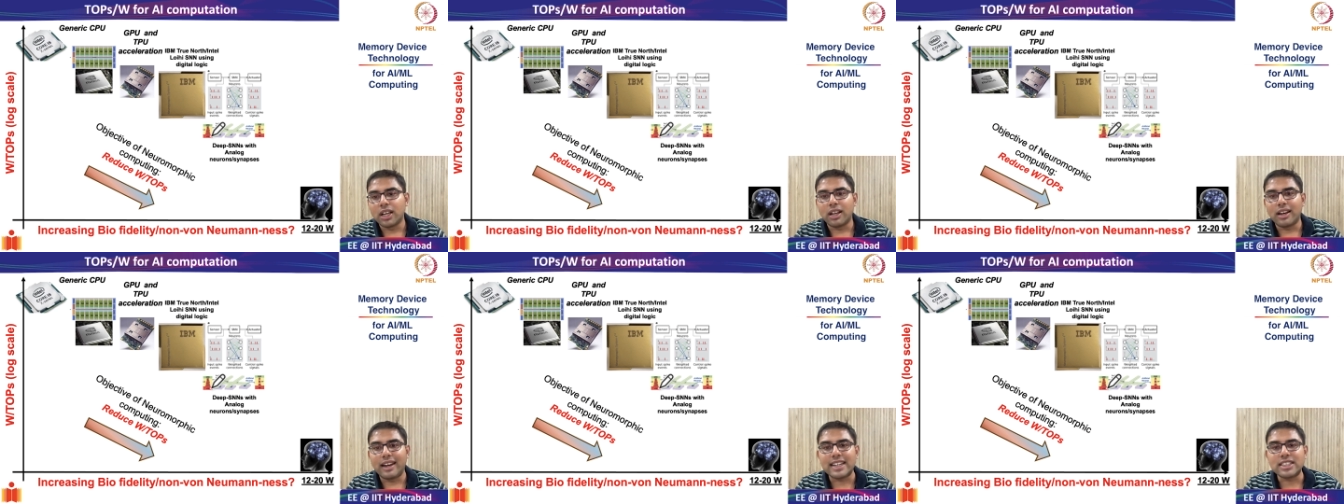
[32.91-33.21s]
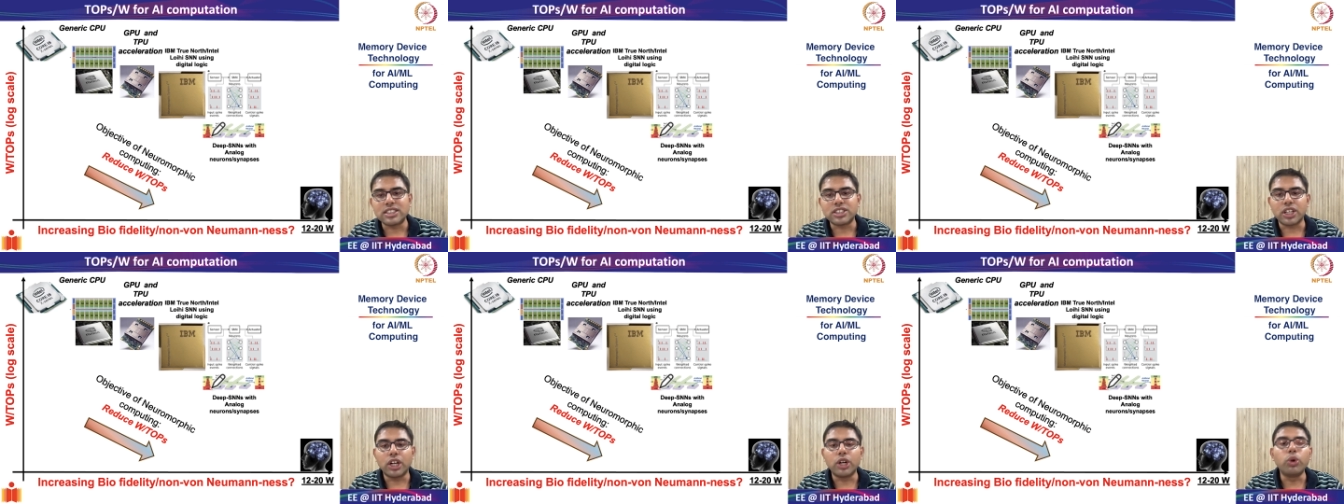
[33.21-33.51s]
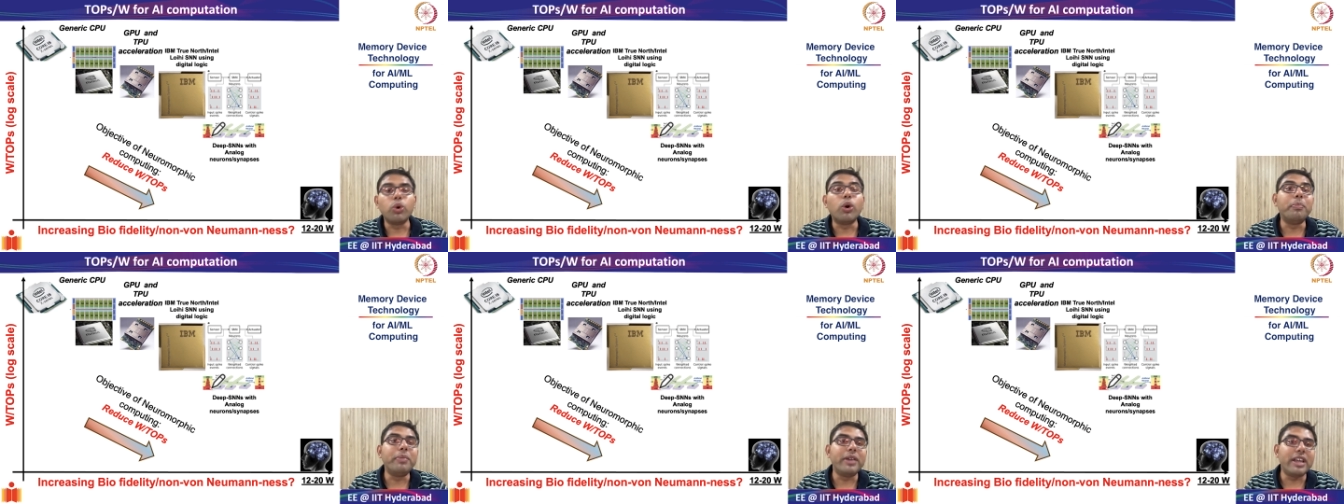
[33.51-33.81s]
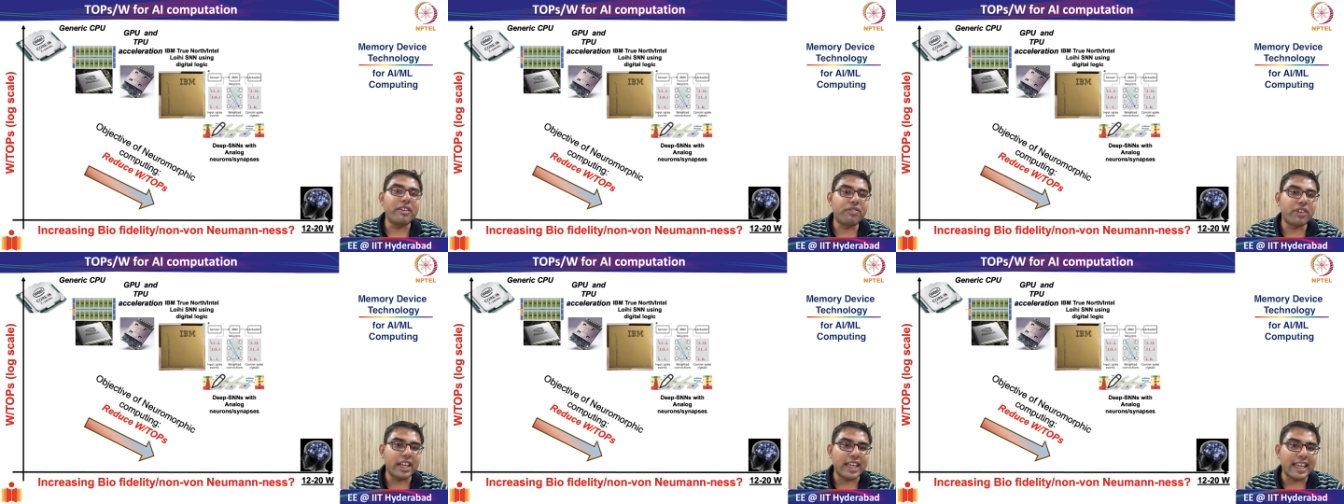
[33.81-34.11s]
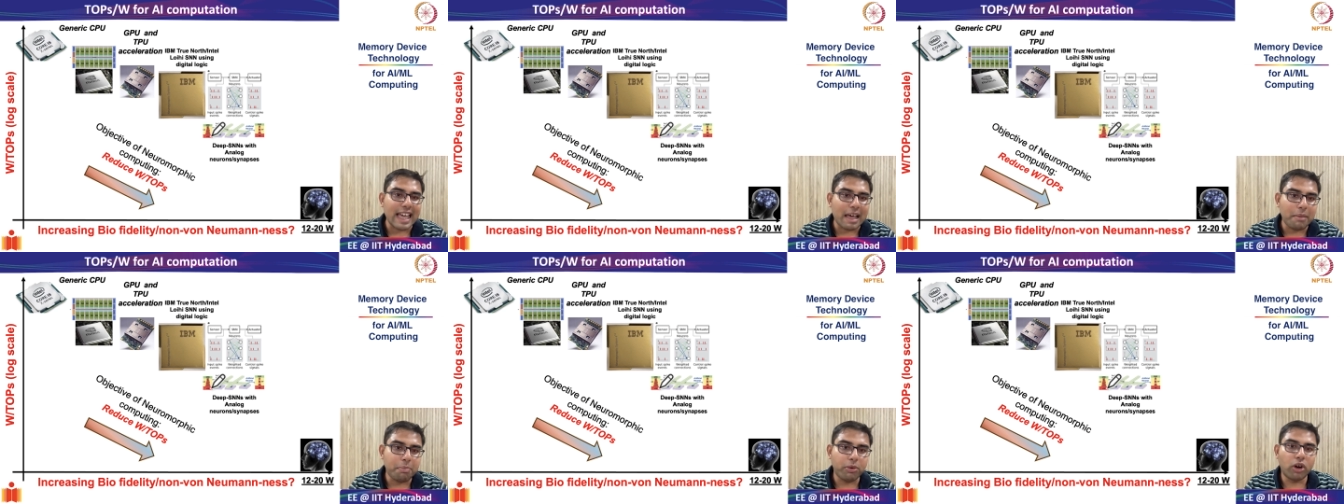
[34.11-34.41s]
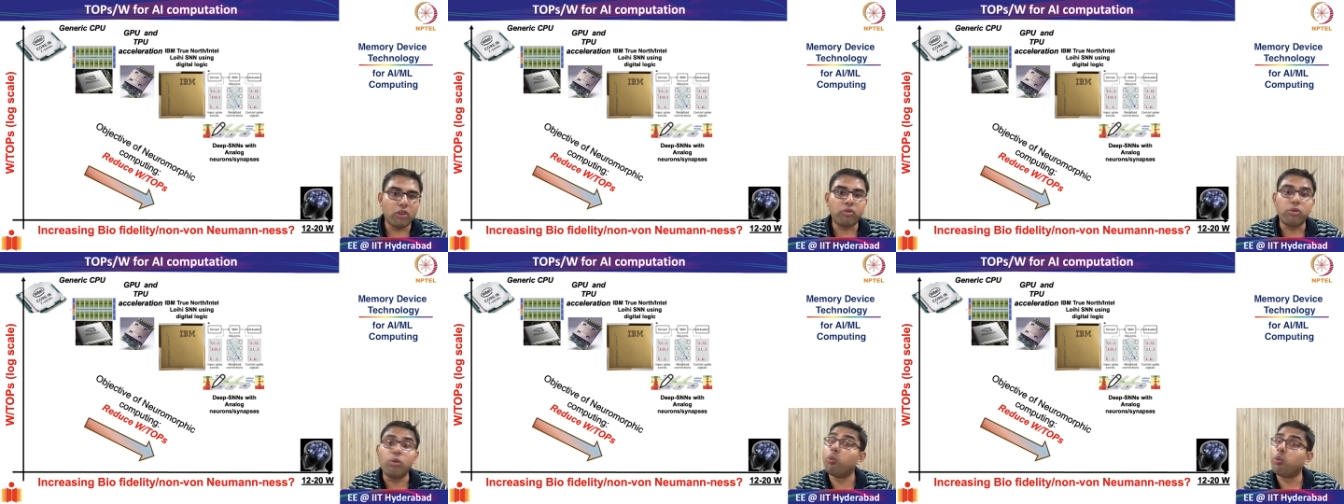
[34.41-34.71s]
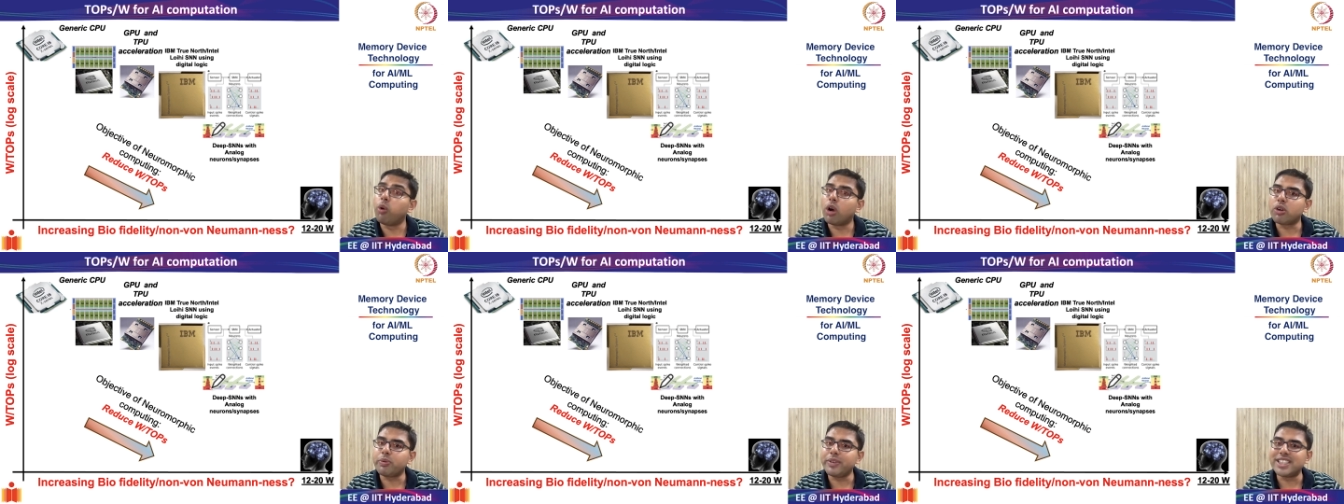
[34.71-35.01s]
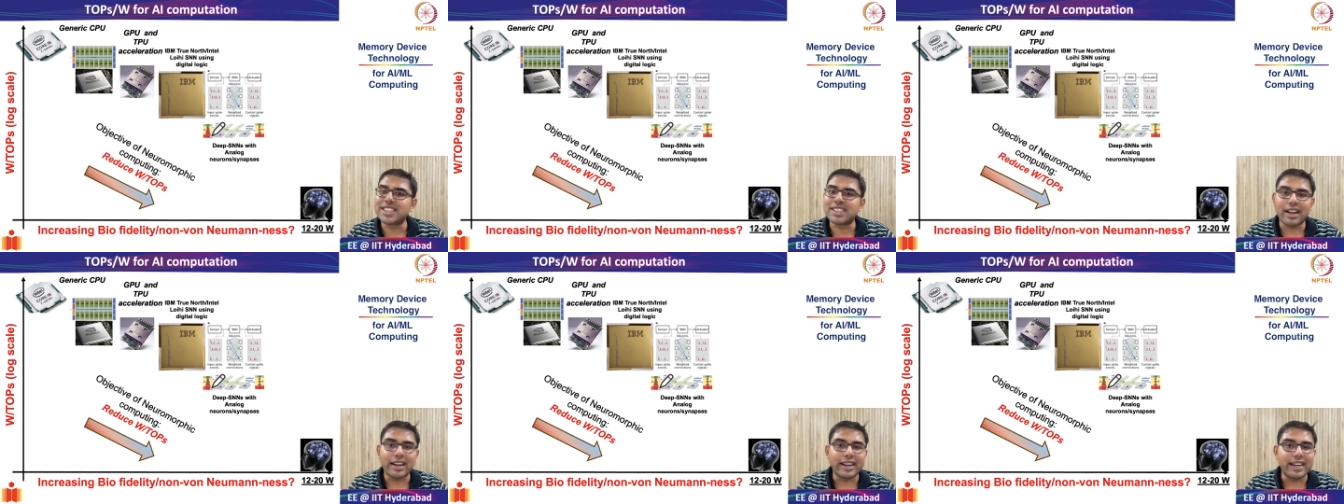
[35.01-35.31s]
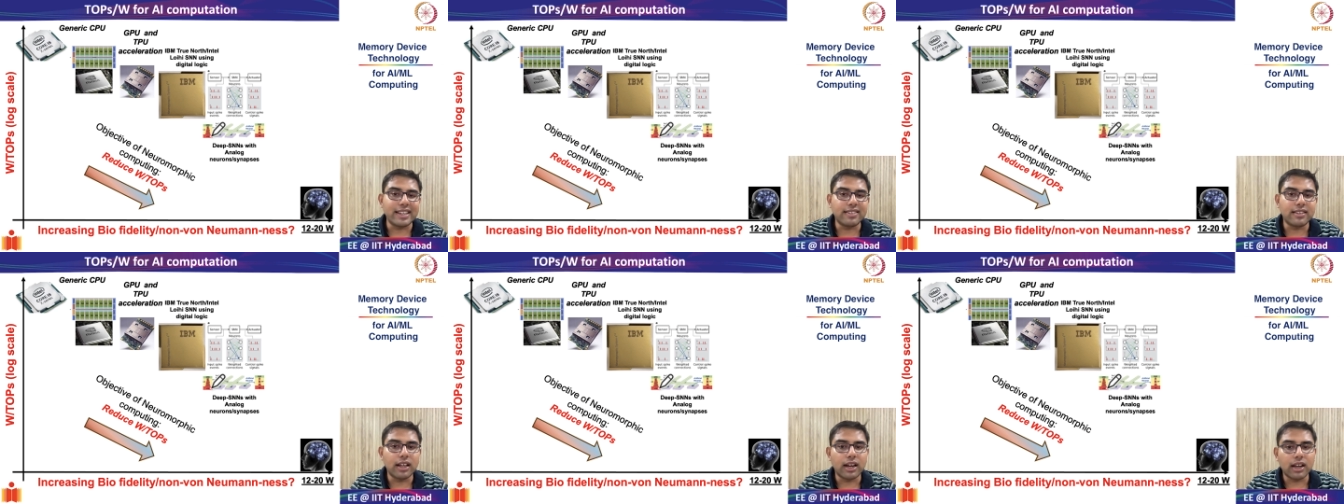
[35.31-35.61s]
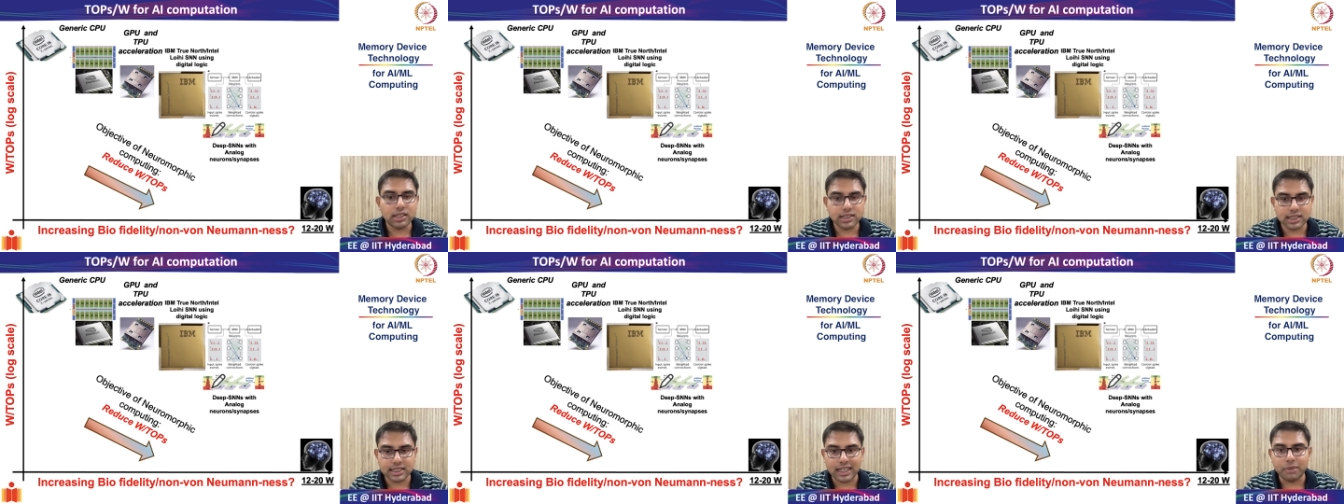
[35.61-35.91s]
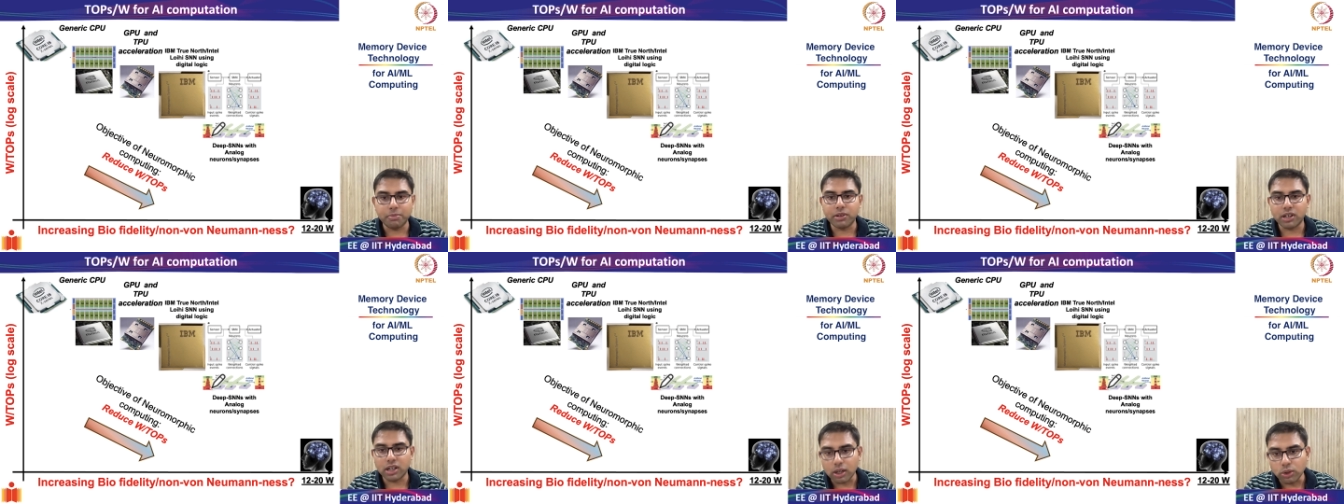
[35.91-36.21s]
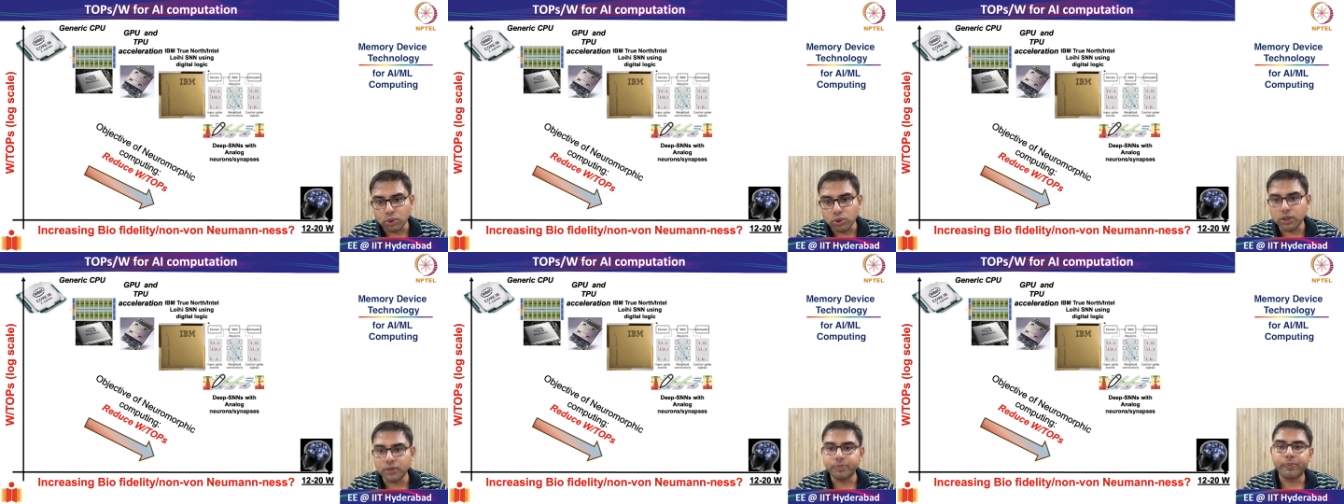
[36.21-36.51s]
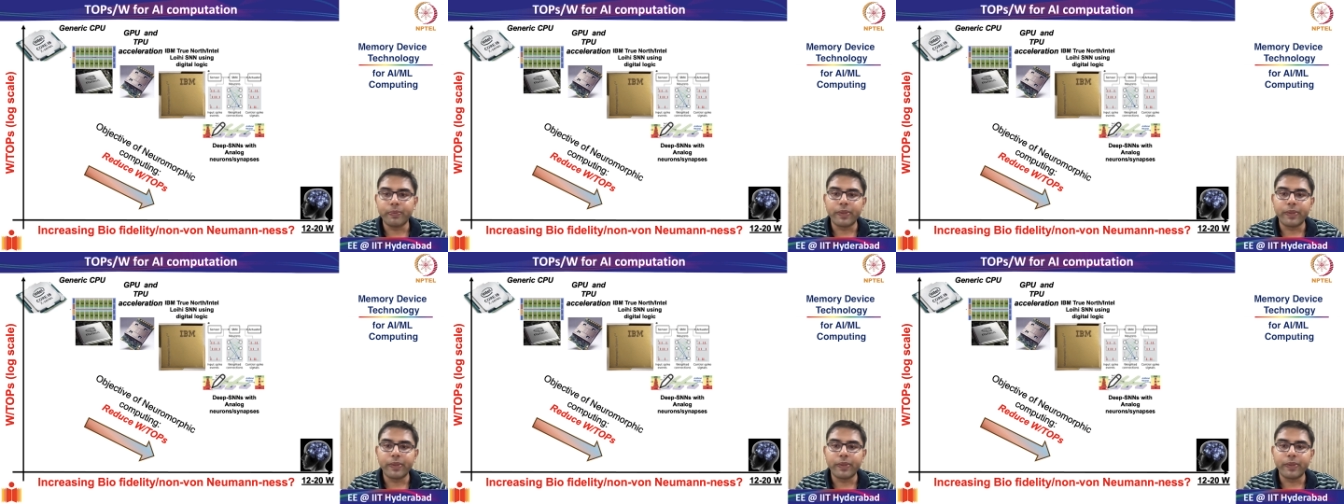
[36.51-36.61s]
let's do a brief recap of what we studied the last time around.